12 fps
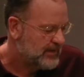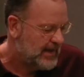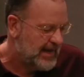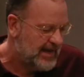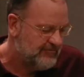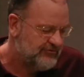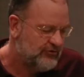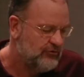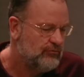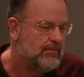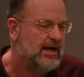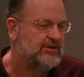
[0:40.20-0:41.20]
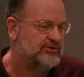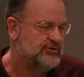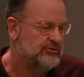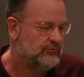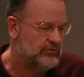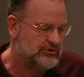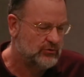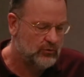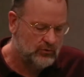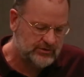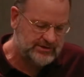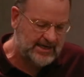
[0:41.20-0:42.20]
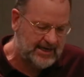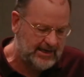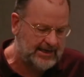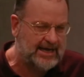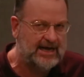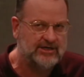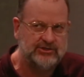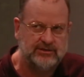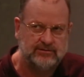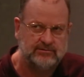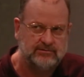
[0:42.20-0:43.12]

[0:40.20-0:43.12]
have too much resource allocation,